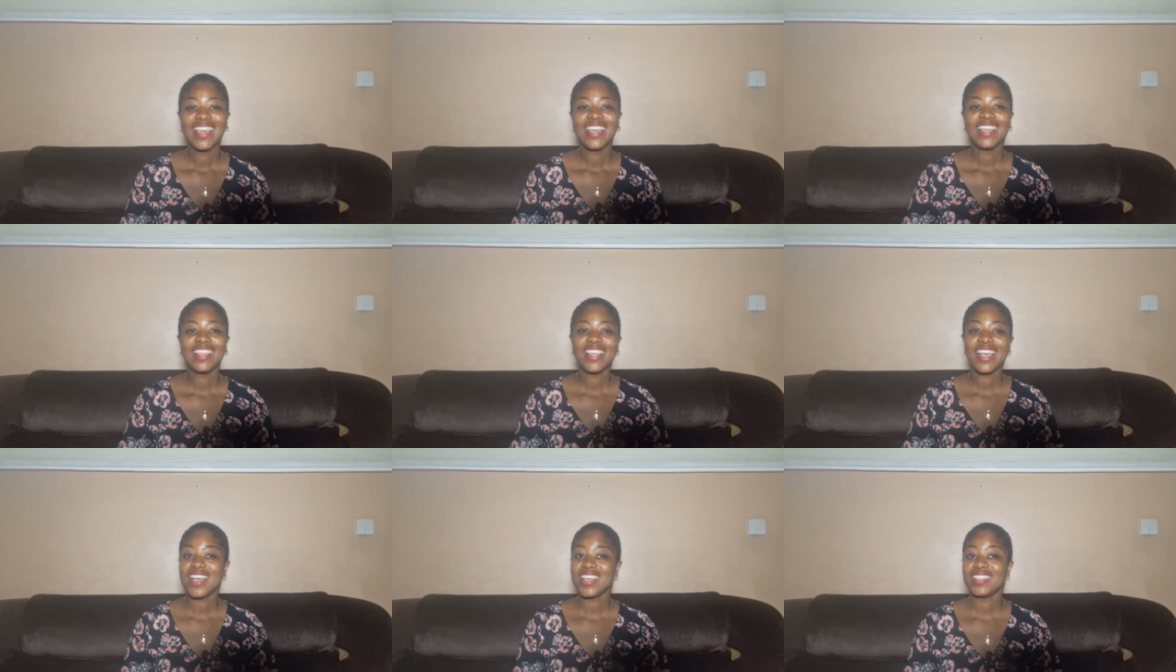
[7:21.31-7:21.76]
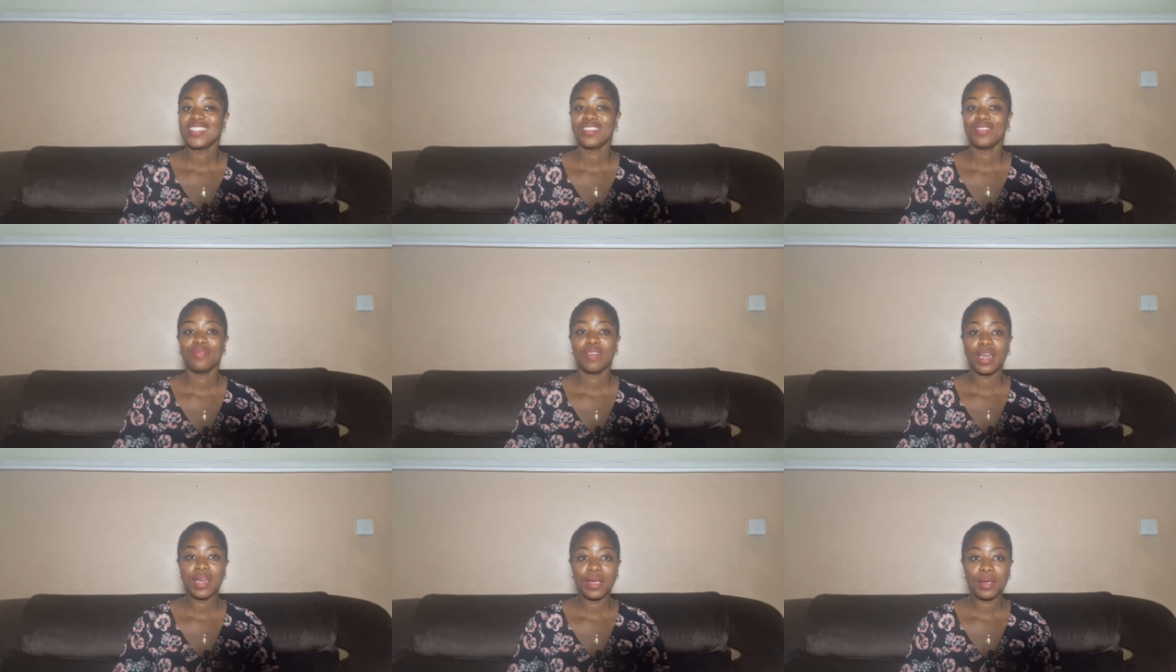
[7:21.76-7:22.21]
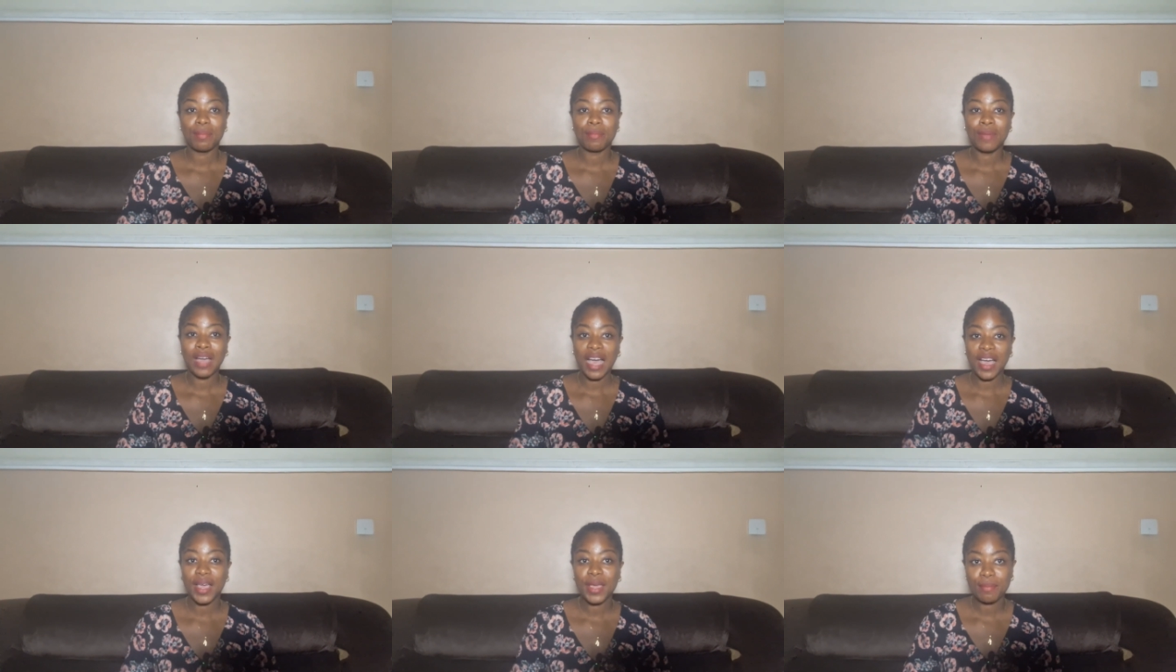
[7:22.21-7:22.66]
it has a very
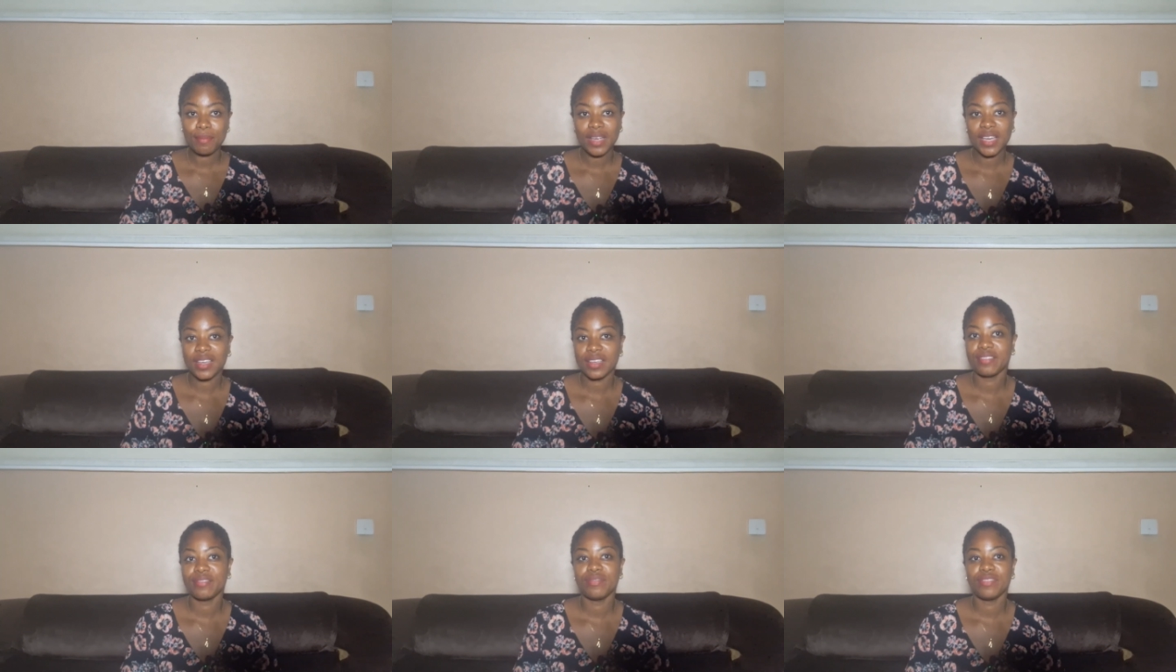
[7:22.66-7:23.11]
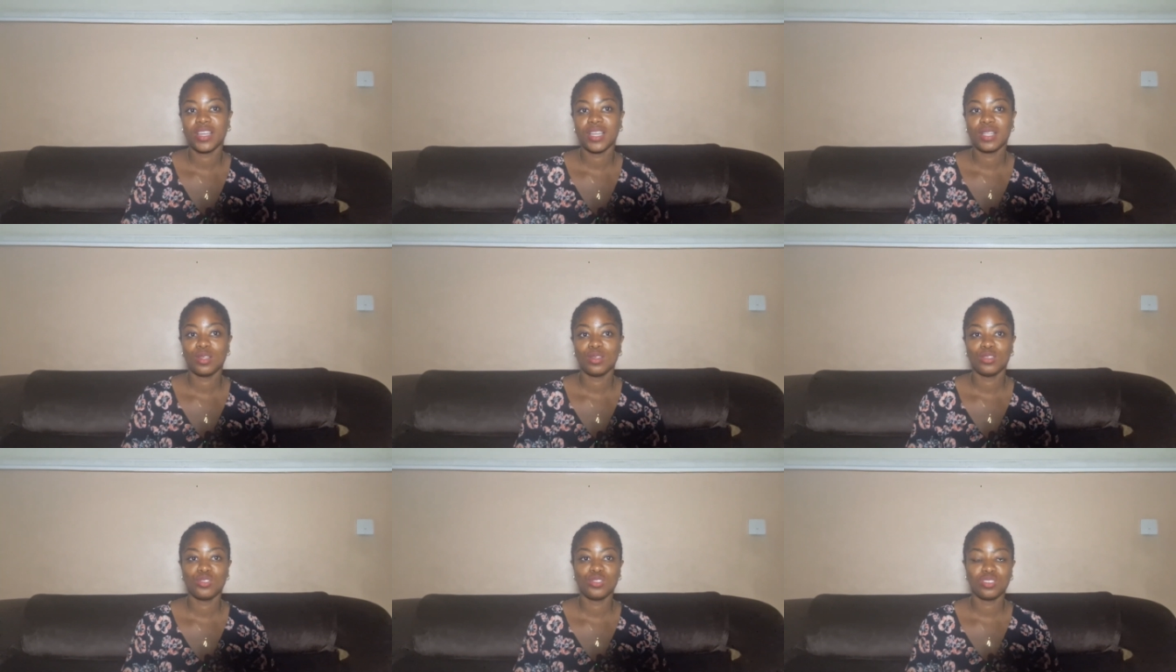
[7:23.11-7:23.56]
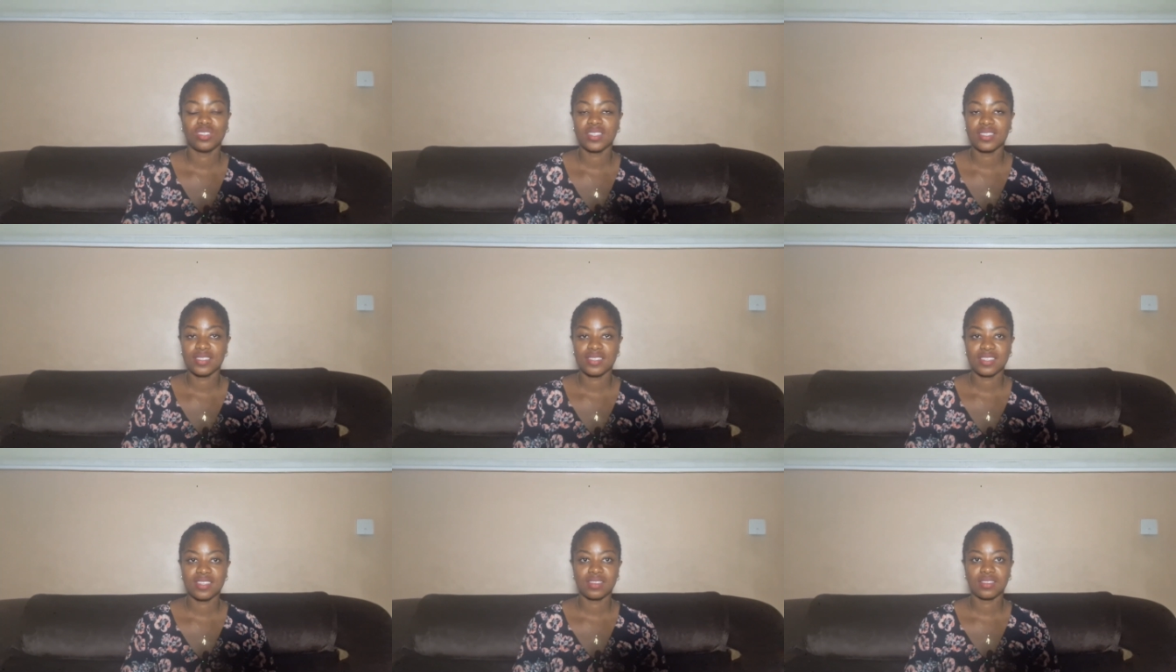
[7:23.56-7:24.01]
high market value
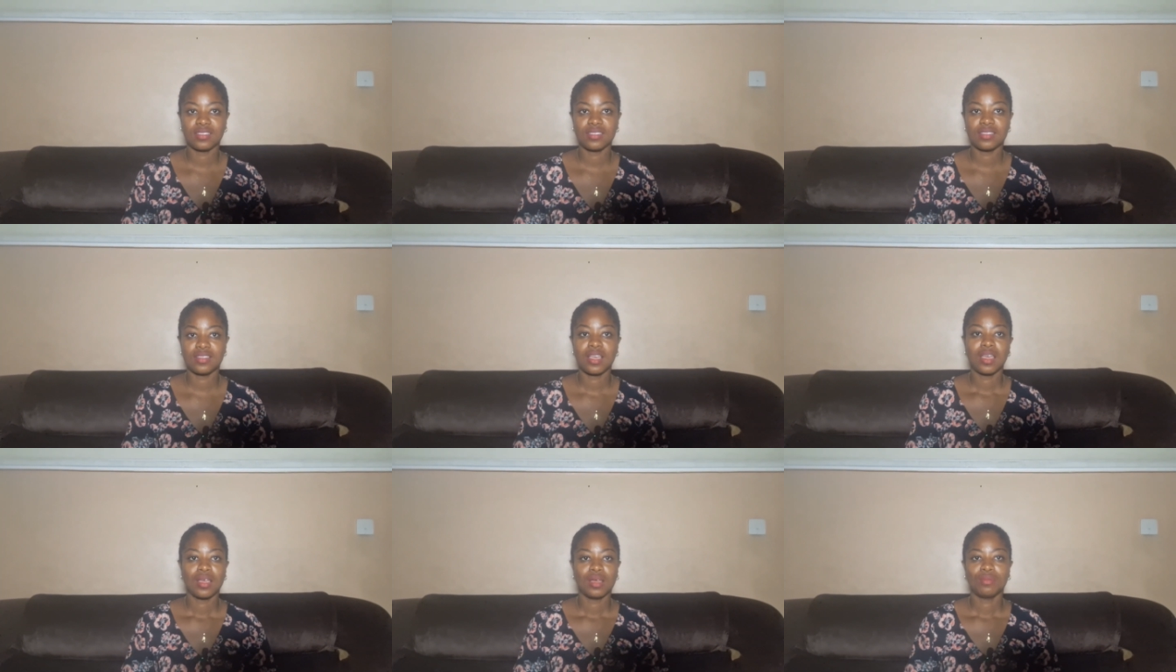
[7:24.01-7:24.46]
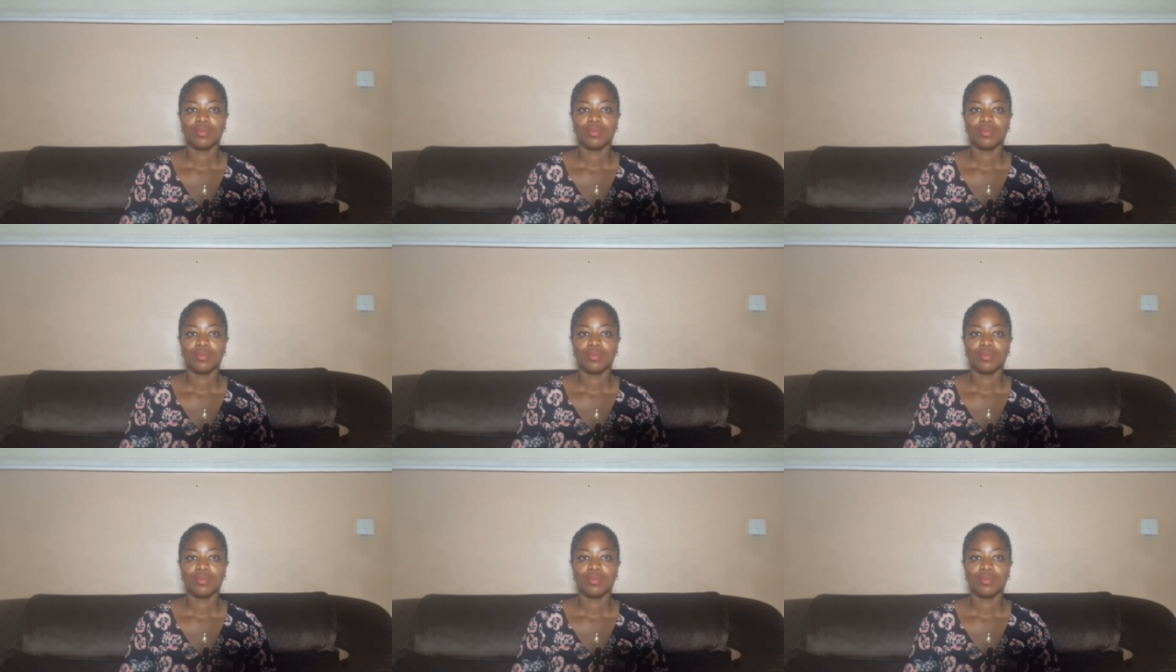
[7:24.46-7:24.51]
during sales,